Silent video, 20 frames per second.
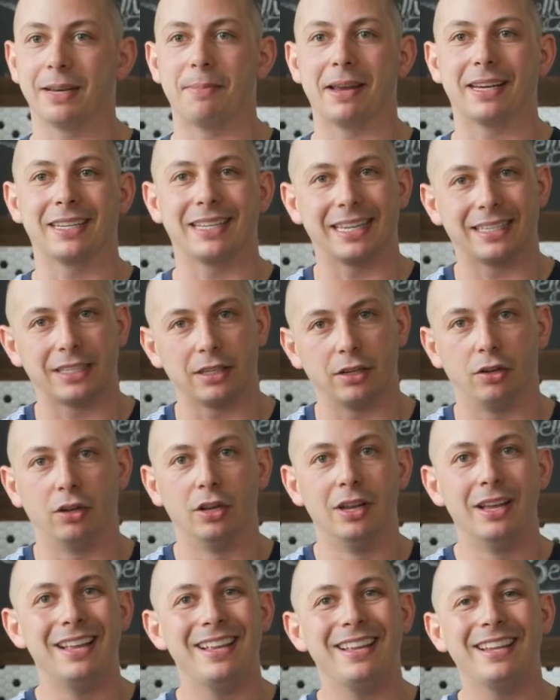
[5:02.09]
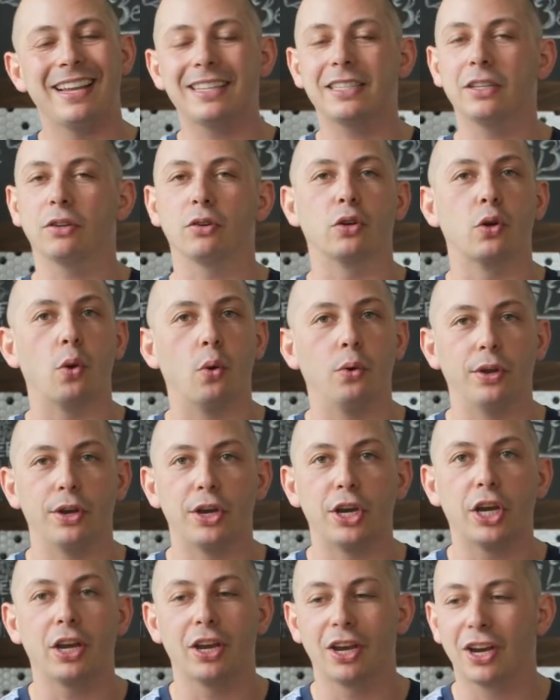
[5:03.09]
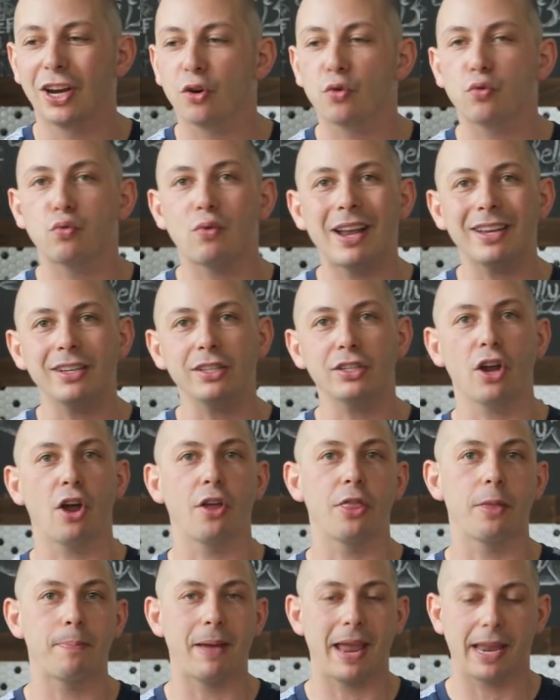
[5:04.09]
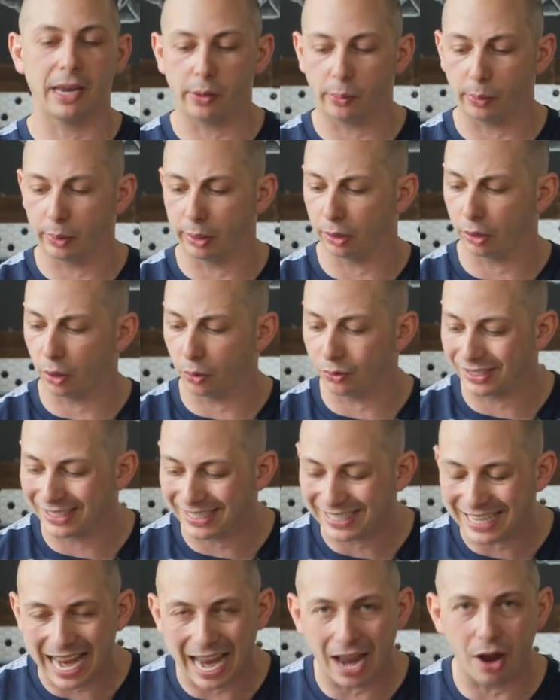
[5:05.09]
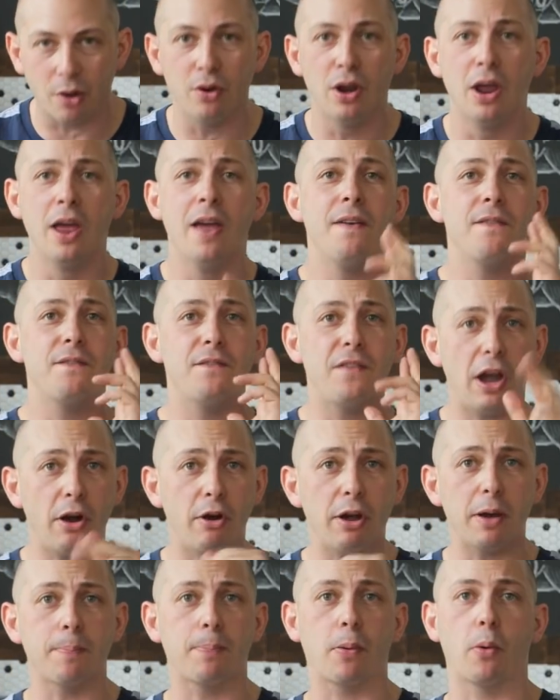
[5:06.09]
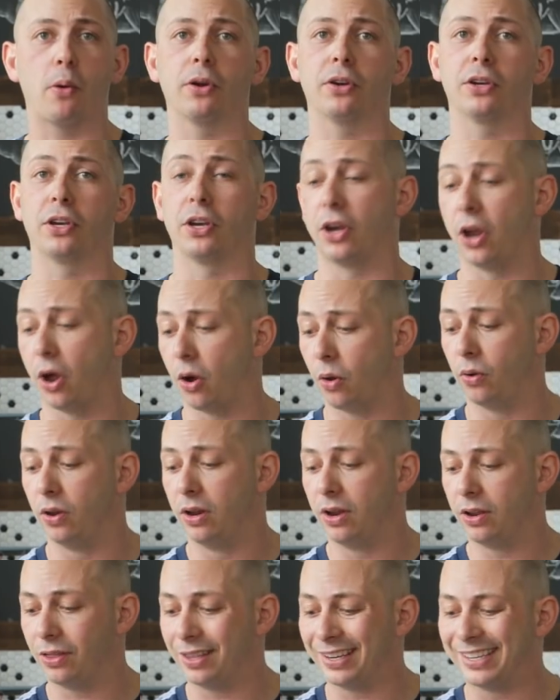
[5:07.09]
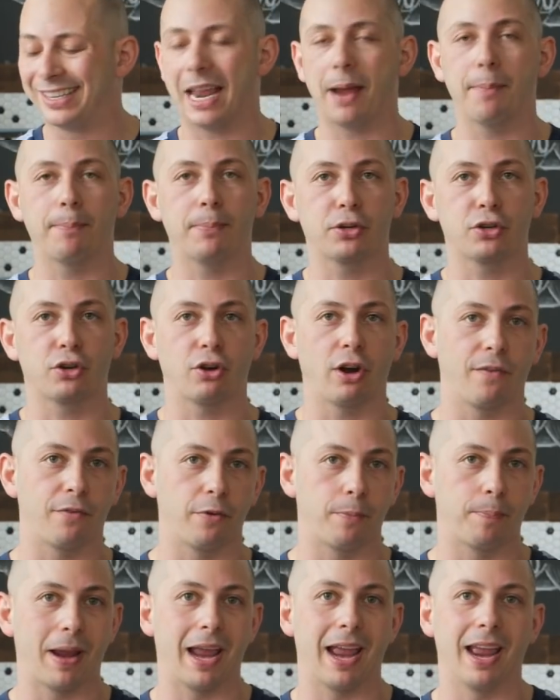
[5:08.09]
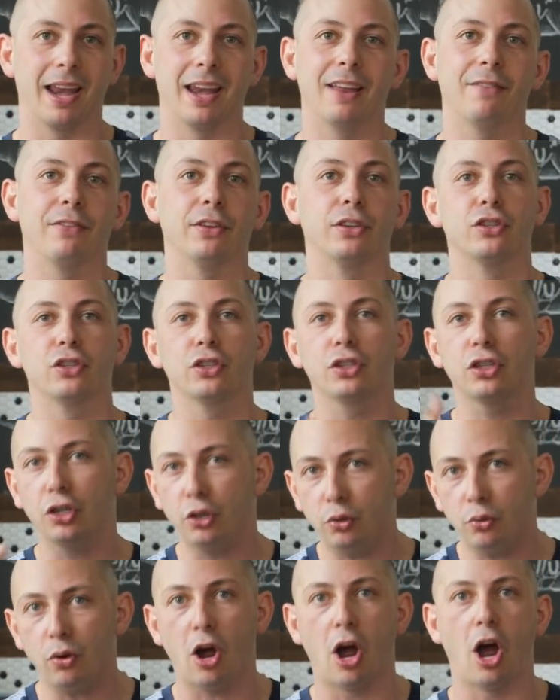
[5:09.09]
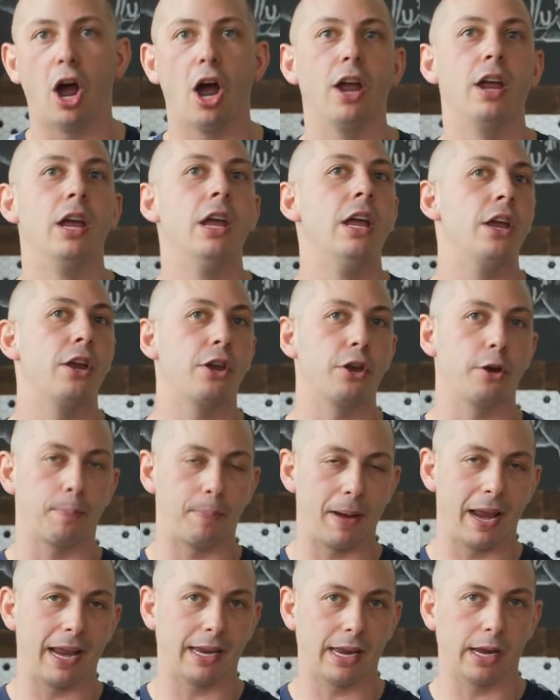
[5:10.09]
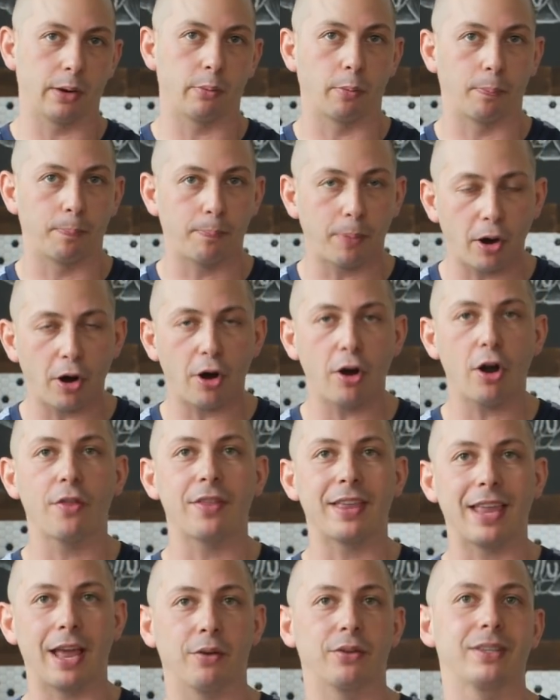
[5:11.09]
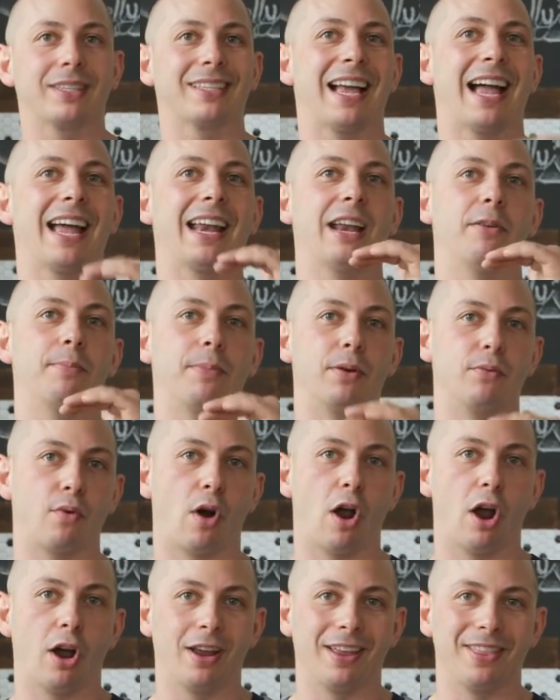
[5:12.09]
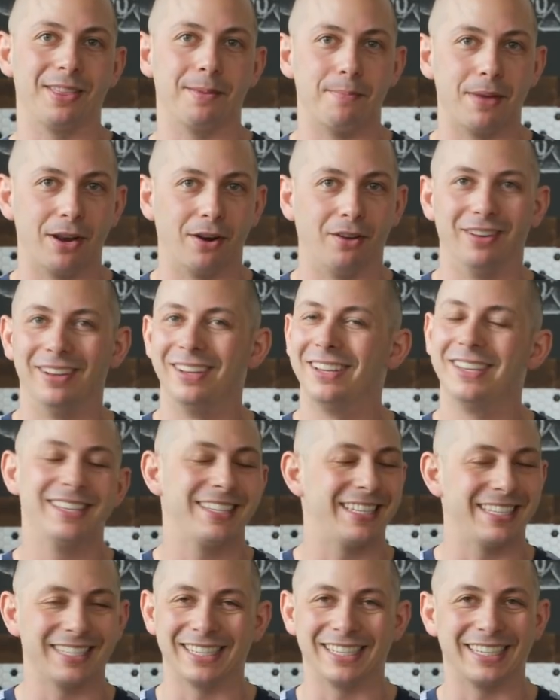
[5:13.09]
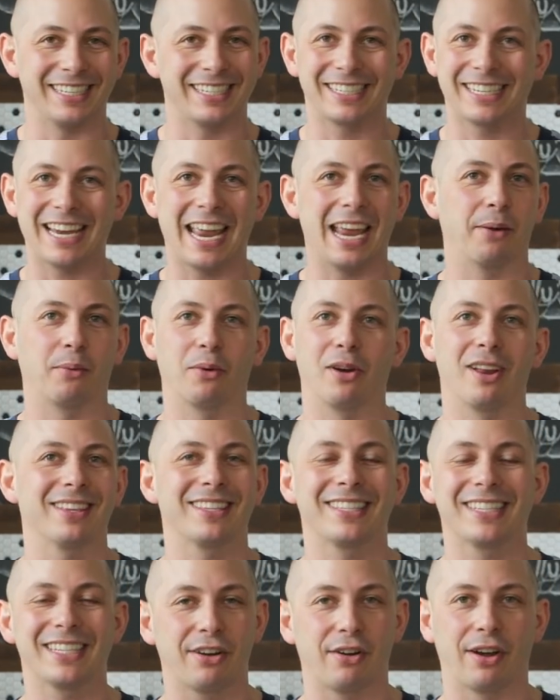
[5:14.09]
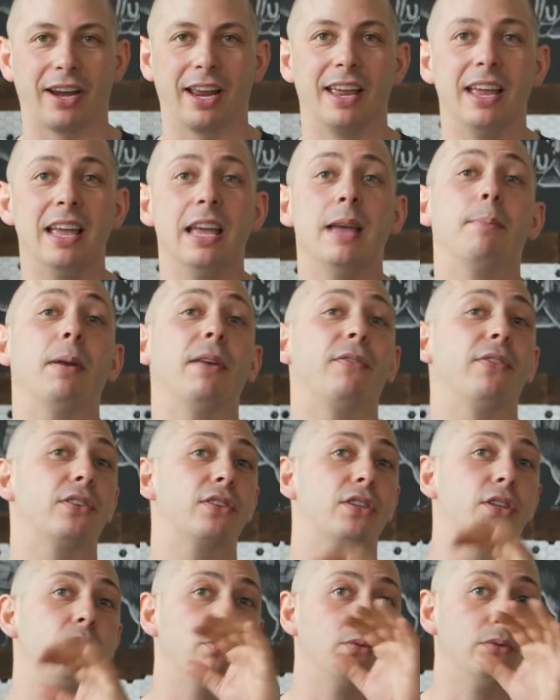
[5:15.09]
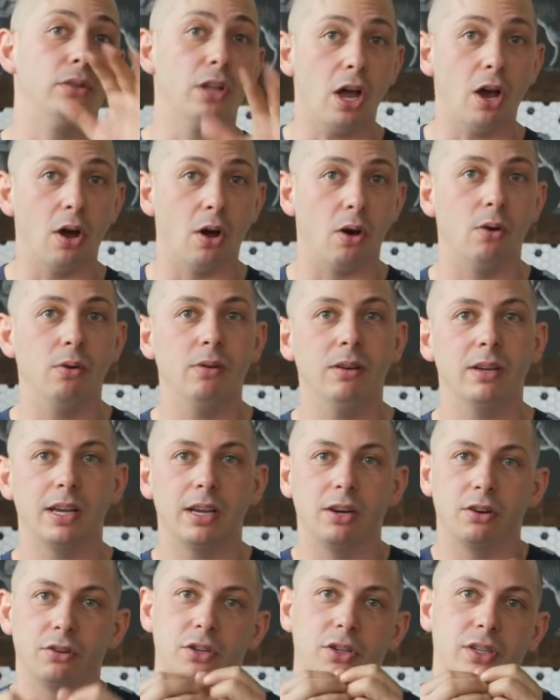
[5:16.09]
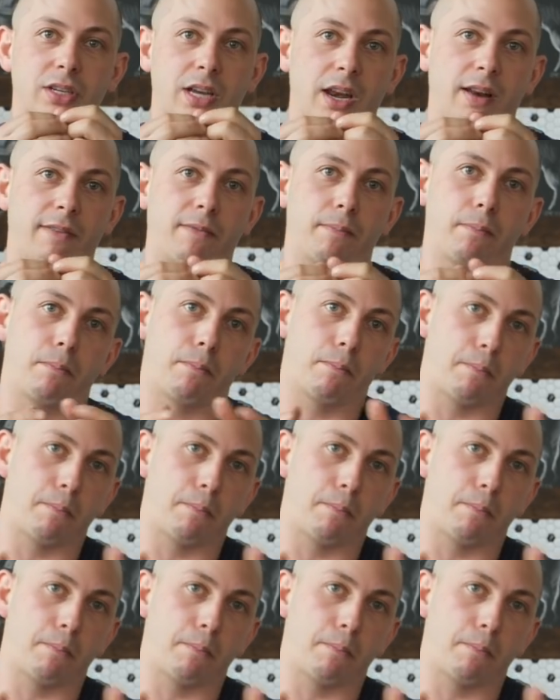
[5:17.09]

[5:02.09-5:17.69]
it makes a nice little golden crust on the pancake when it goes down. Very important to note the temperature of your pan. If it's too hot, your pancake will burn on the outside and it'll be raw in the middle. This isn't a steak, we're not searing it. But if it's too low, it'll just kind of